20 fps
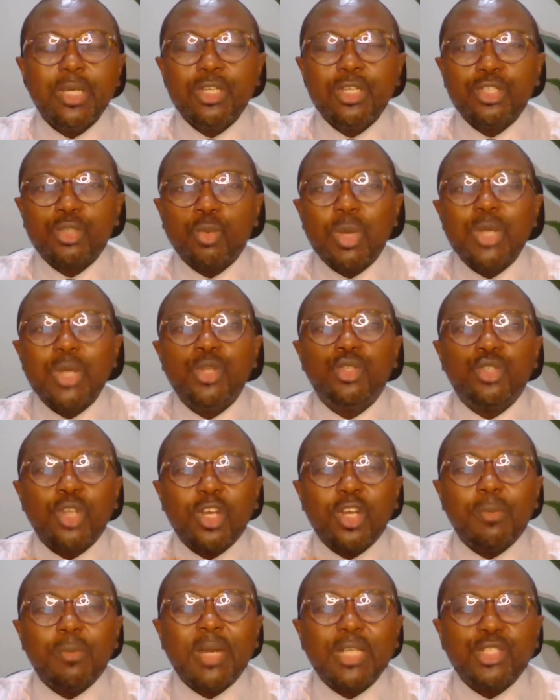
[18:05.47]
So when you
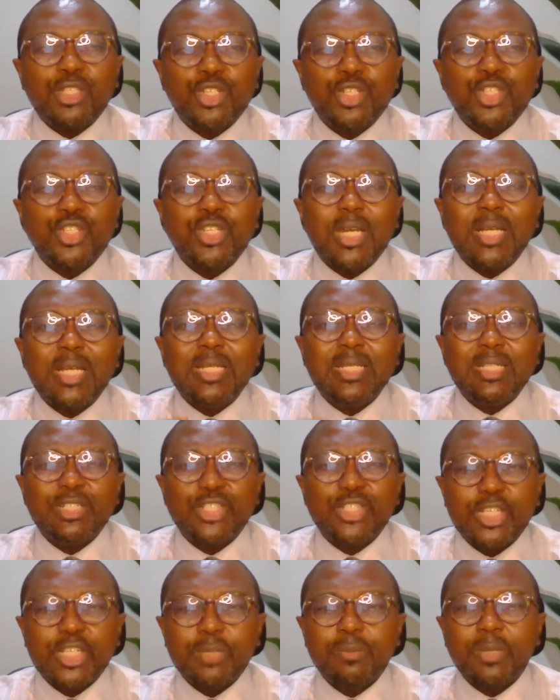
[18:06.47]
talk about situational
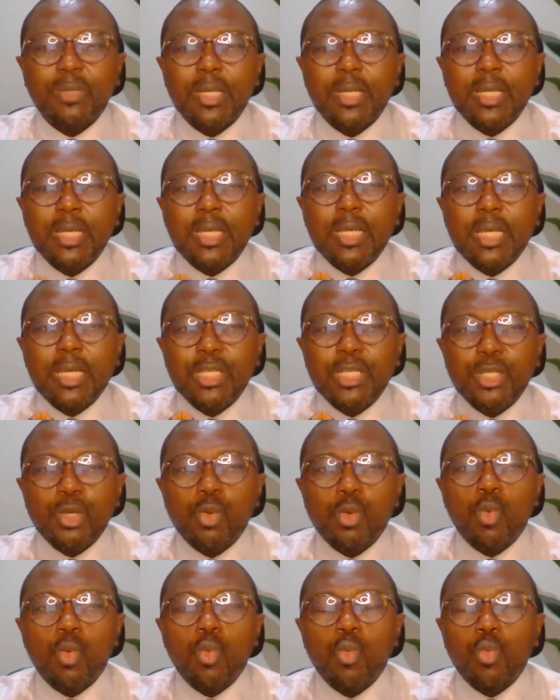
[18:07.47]
leadership, you
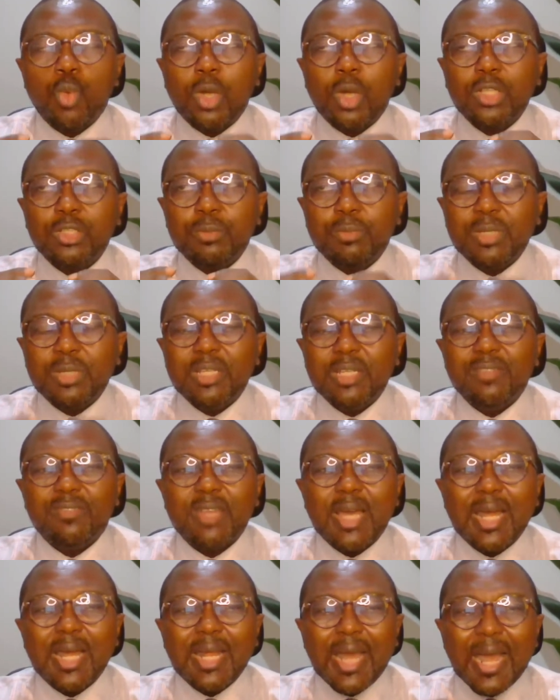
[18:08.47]
want to believe
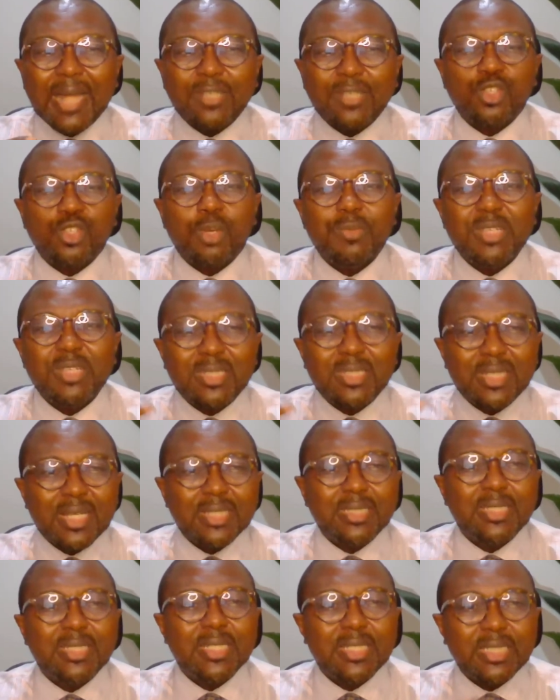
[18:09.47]
that at some
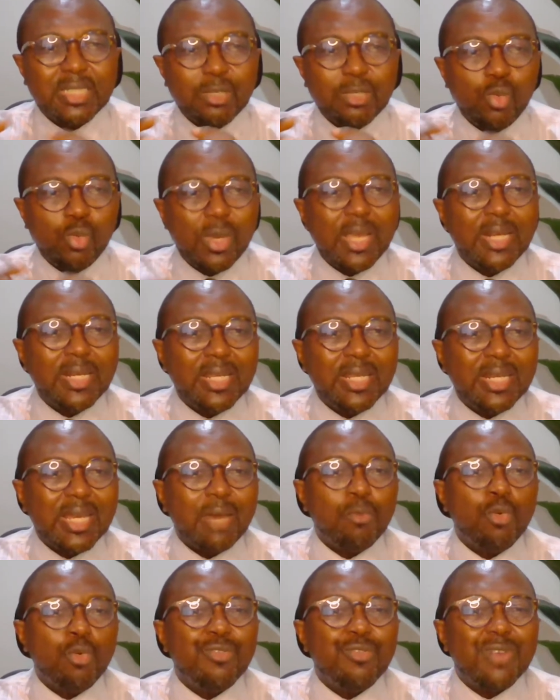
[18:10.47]
instances, the way a leader
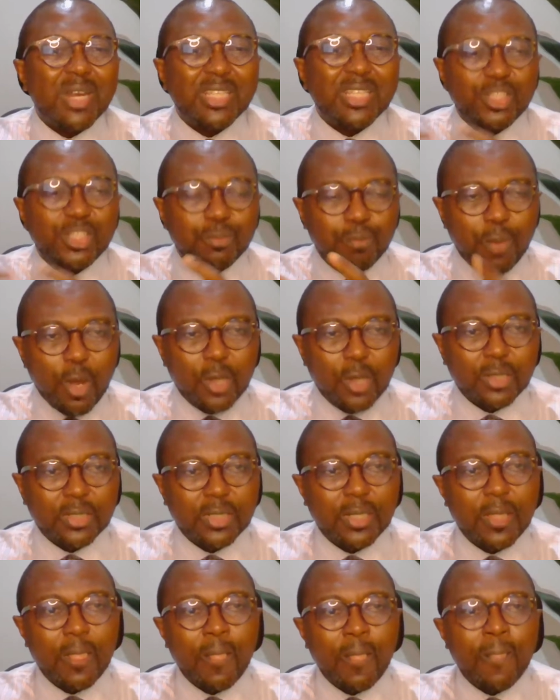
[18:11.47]
will respond
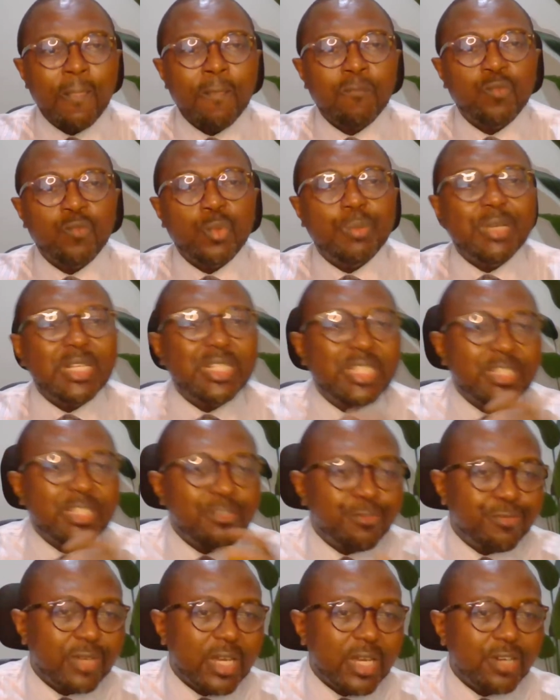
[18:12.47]
will be
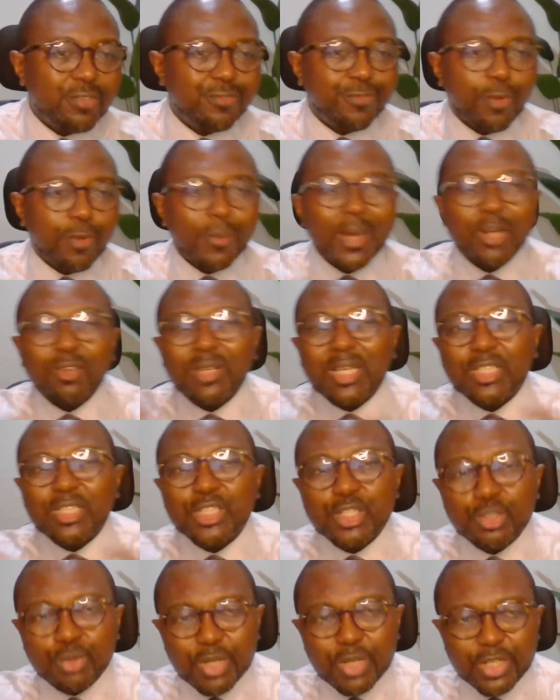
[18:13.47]
different from another
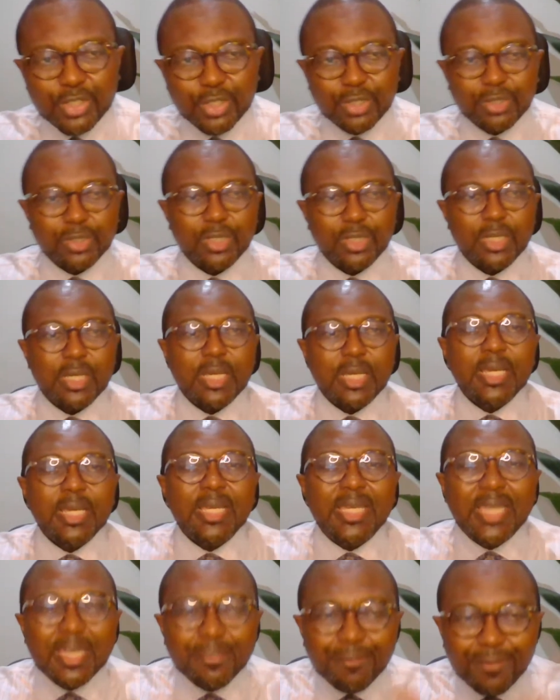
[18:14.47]
situation,
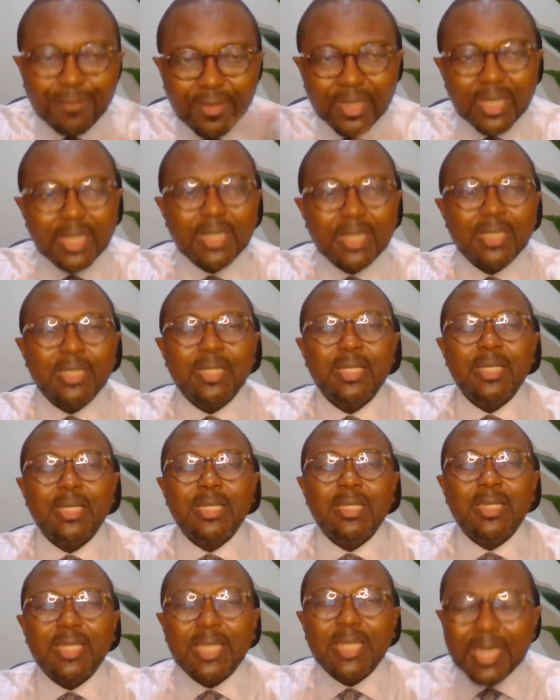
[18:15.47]
given
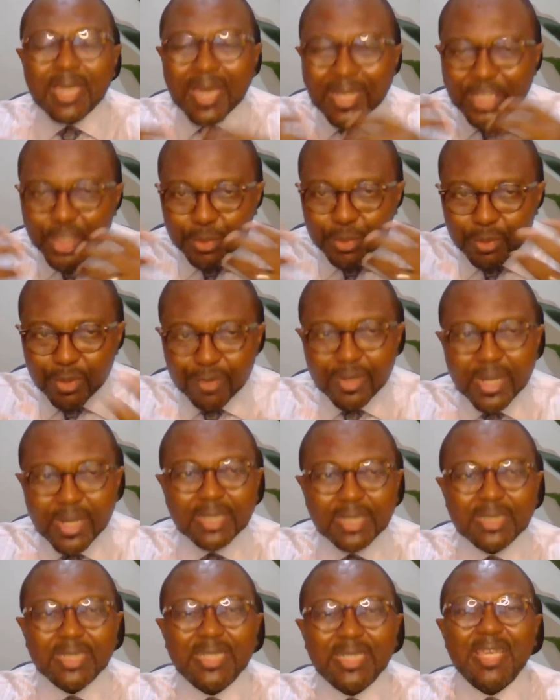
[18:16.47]
the
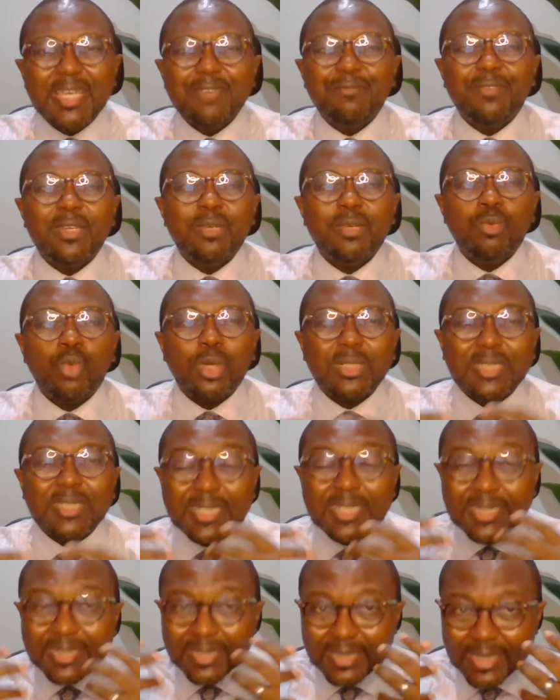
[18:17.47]
experience, given what
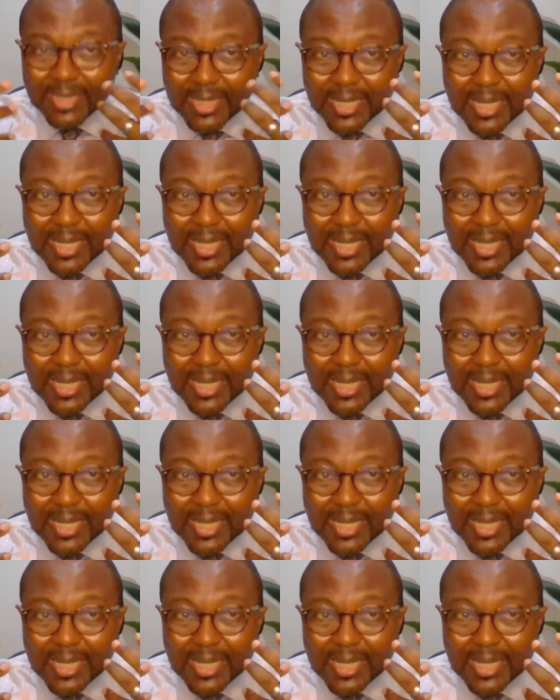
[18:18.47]
is